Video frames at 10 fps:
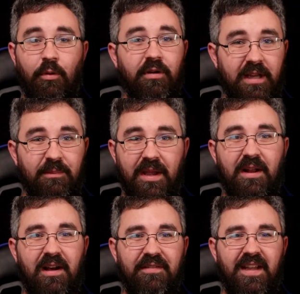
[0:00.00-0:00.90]
worked, it
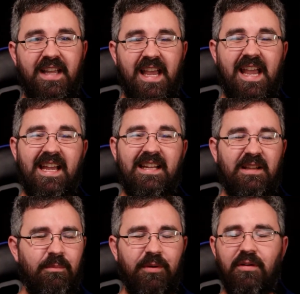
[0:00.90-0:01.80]
paid off,
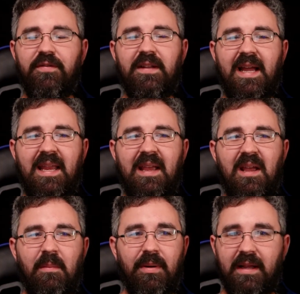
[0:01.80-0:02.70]
and beautiful lighting.
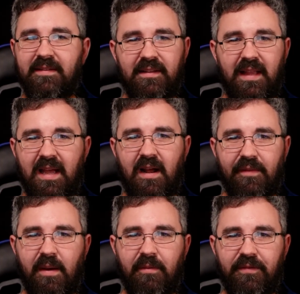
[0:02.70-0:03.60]
But I still had
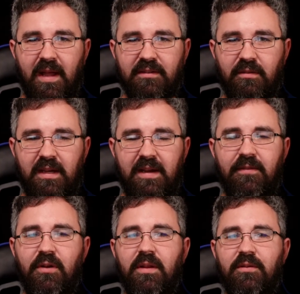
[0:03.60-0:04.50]
off-camera flash going,
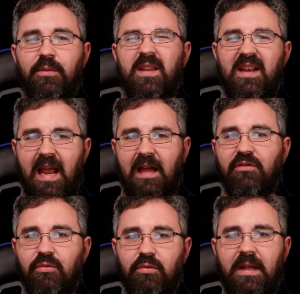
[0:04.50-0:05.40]
even though this was a
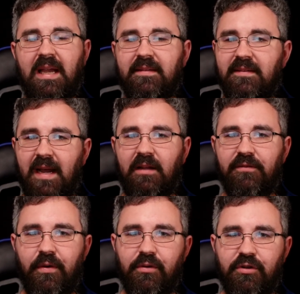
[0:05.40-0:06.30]
natural light
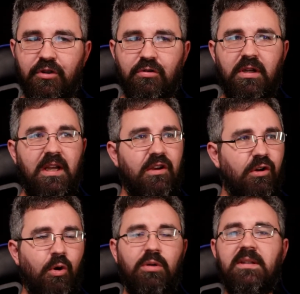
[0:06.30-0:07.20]
styled photo shoot,
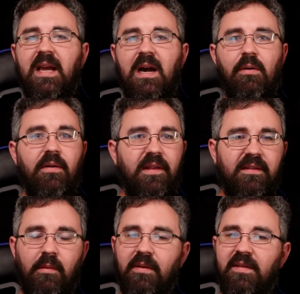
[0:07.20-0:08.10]
golden hour, the
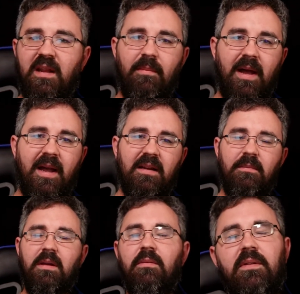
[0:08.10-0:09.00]
sun was setting behind
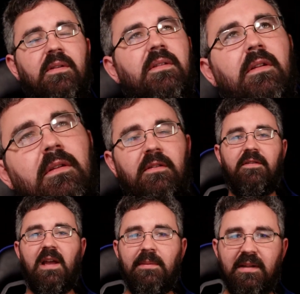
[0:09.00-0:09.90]
him, it was just
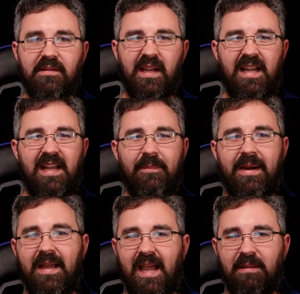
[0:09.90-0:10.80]
fabulous.
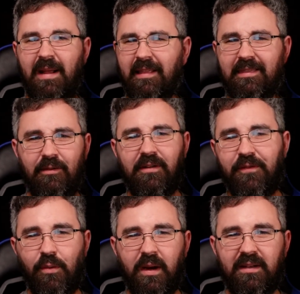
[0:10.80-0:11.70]
But I had my
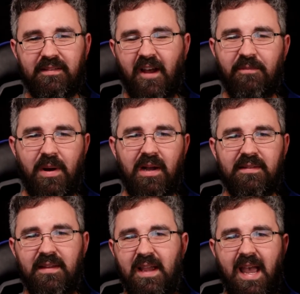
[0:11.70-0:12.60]
34-inch
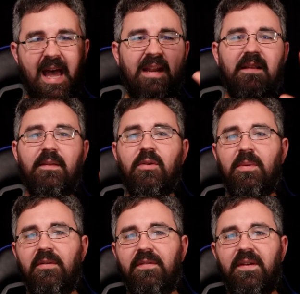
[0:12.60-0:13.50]
softbox adding a little
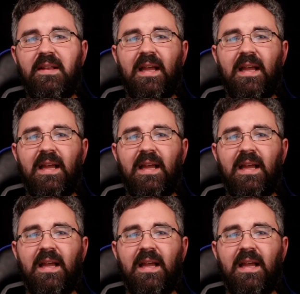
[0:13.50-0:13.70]
bit of fill